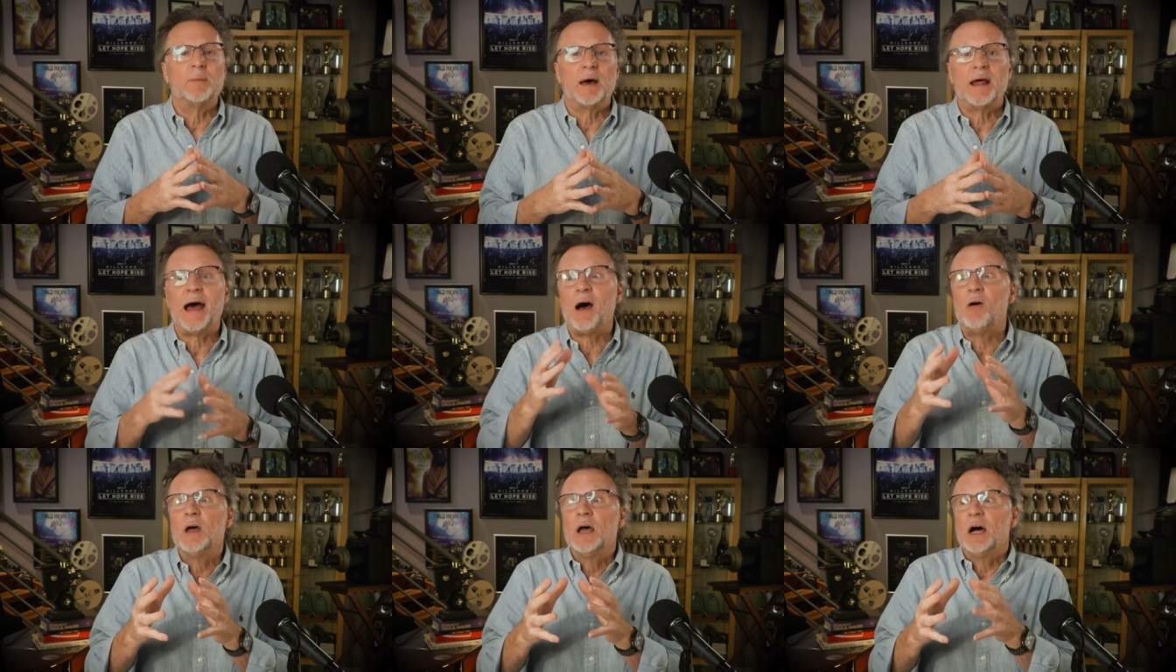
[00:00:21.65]
about
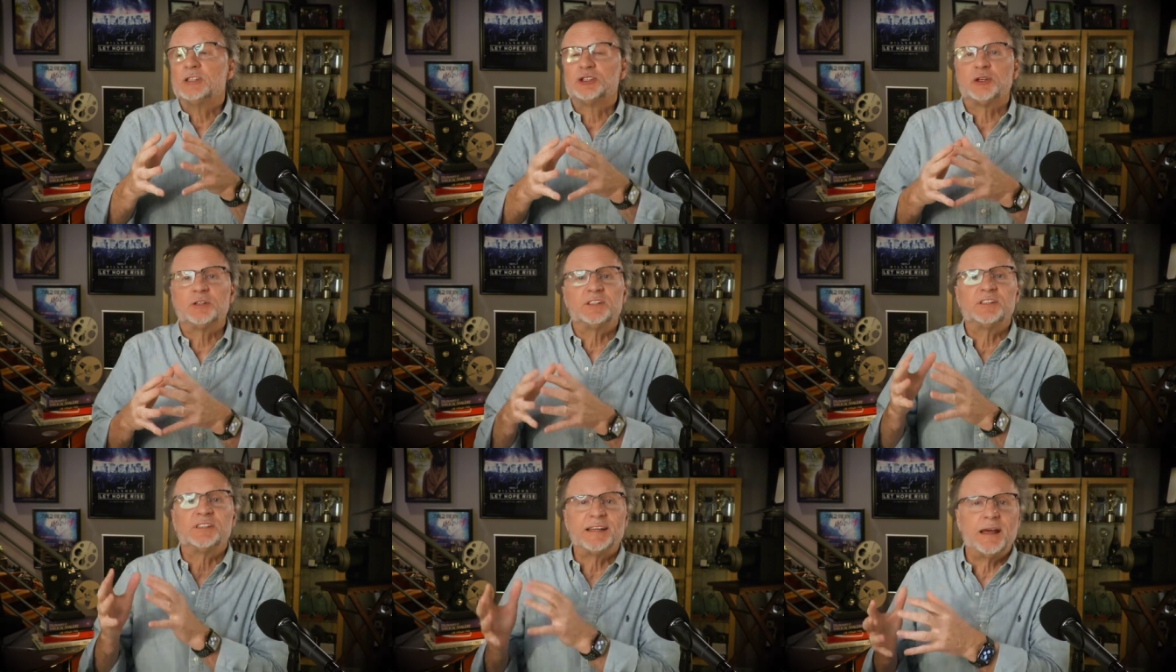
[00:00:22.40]
how a church
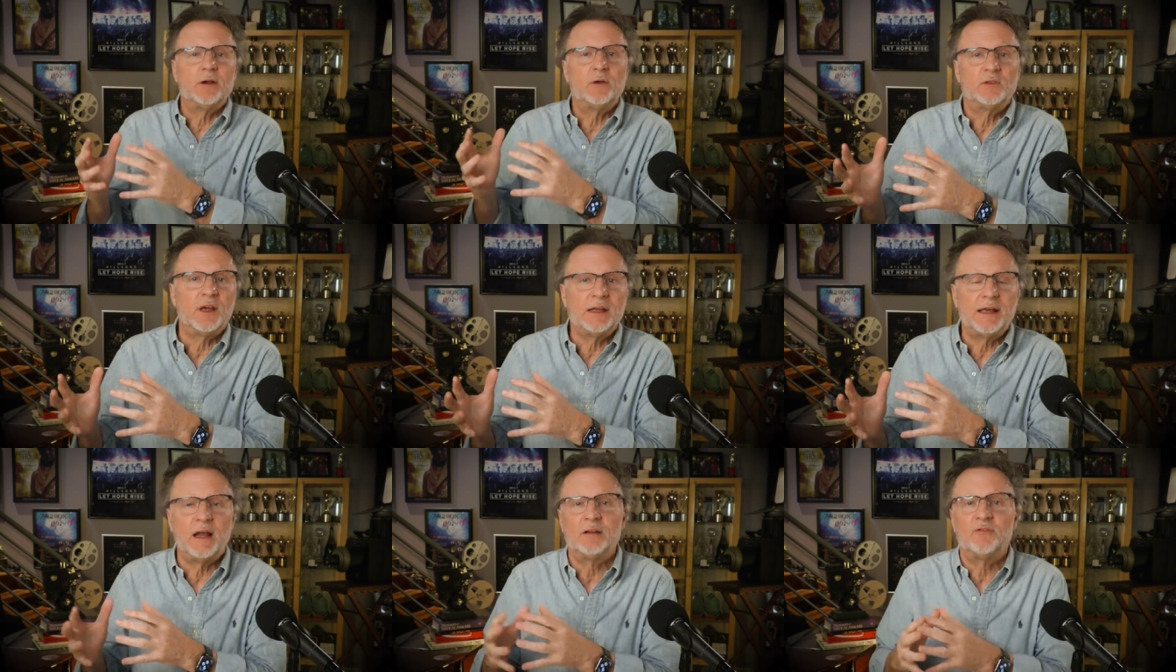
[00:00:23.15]
in San Jose,
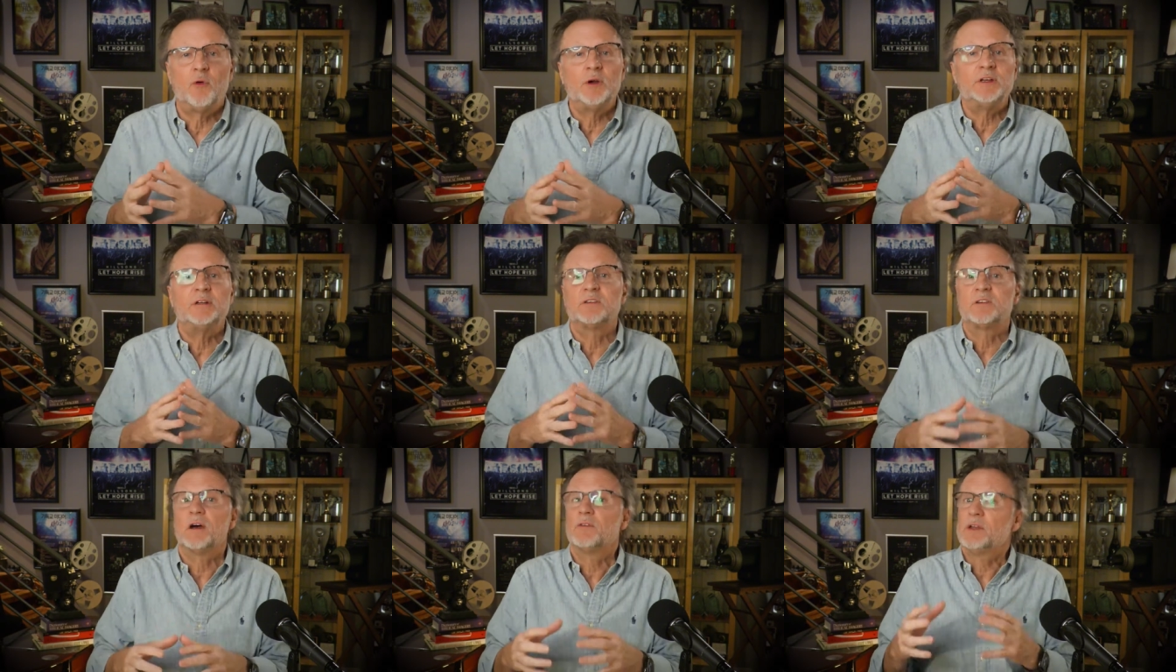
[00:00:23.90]
California
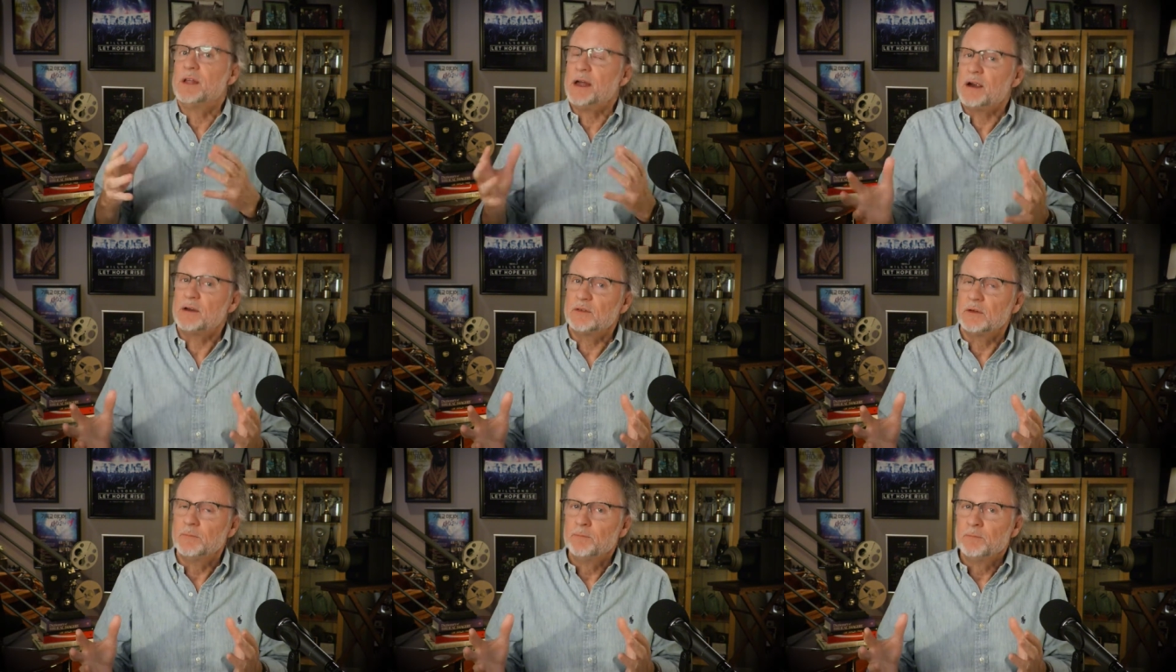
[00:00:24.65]
discovered
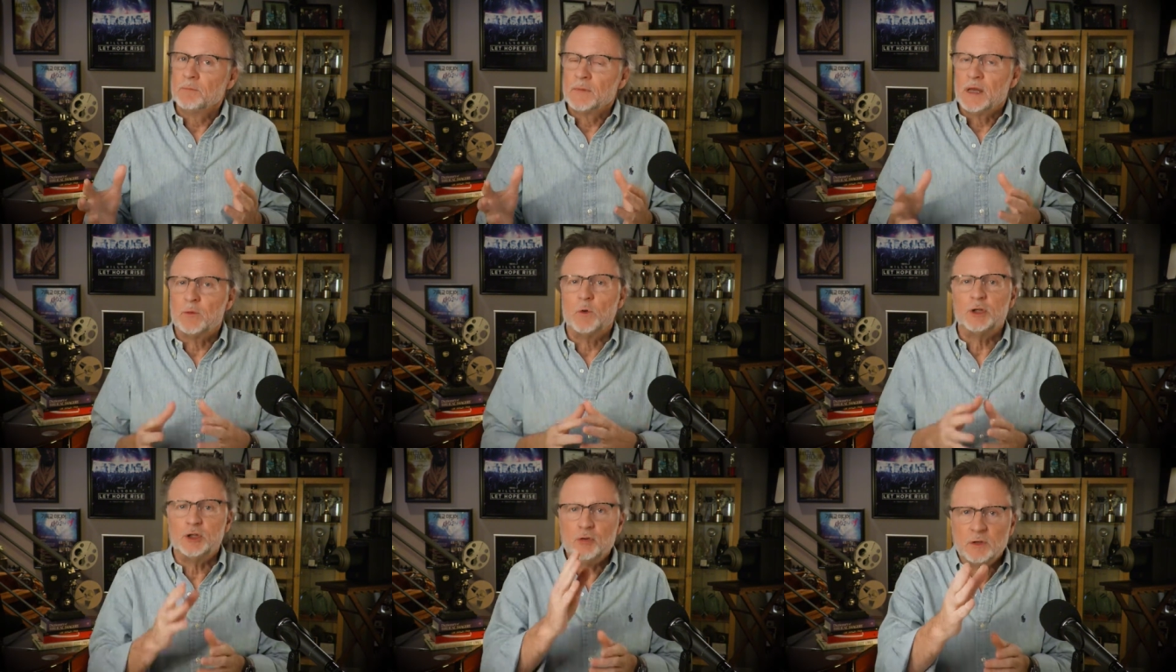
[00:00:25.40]
theirs and
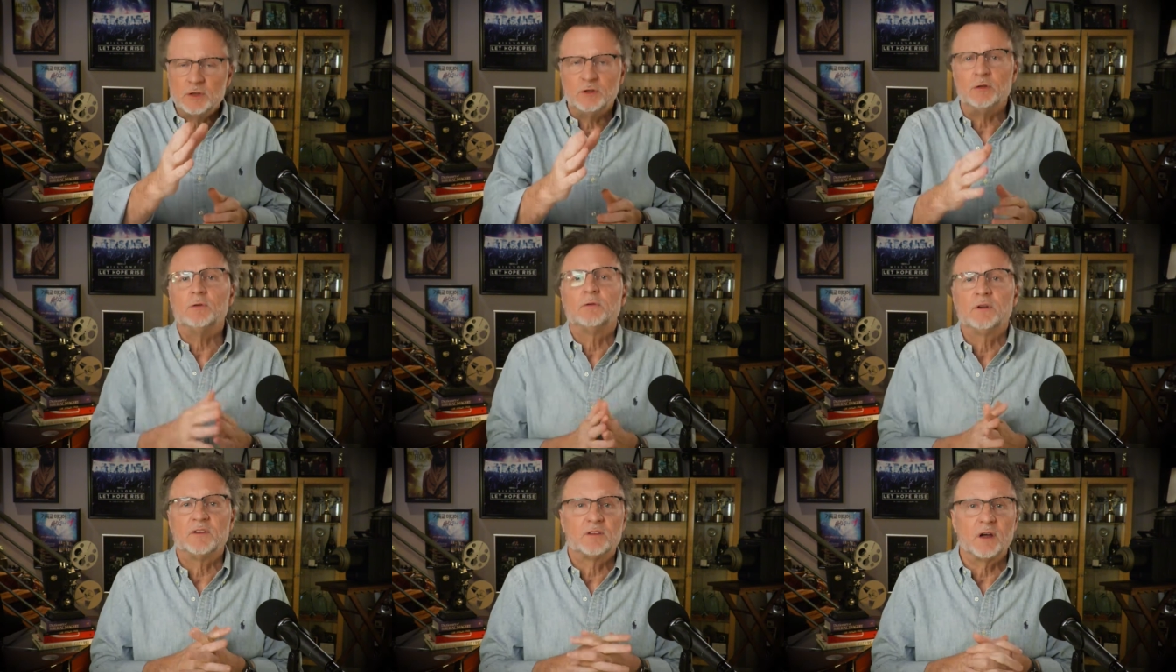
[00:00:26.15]
what you could do
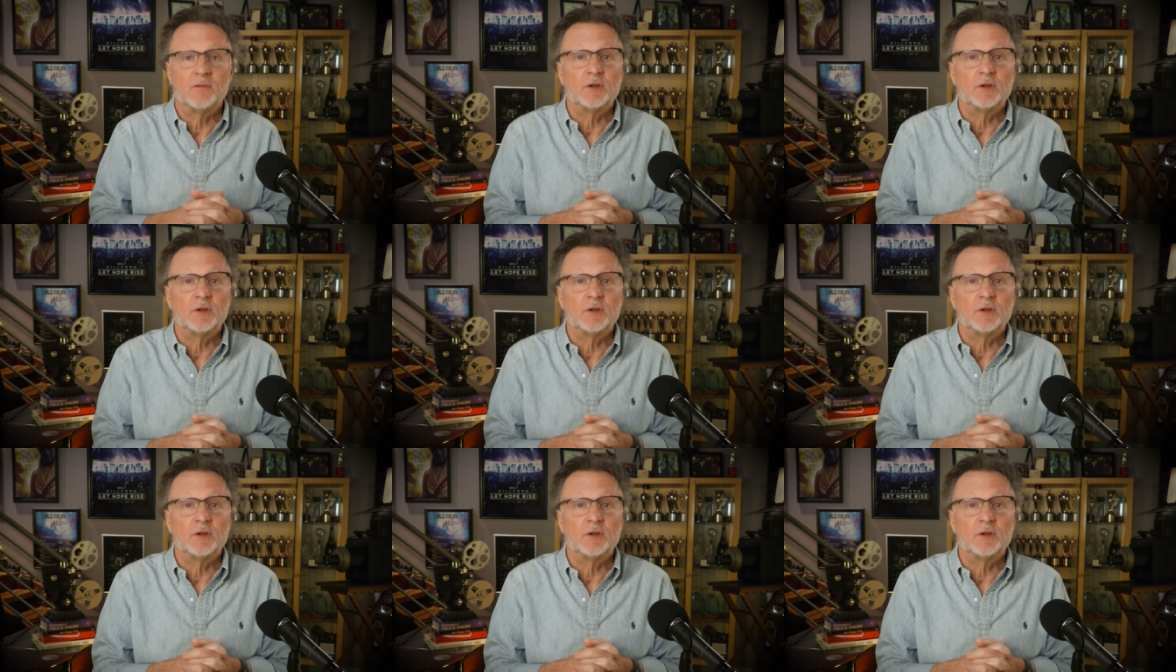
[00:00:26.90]
to discover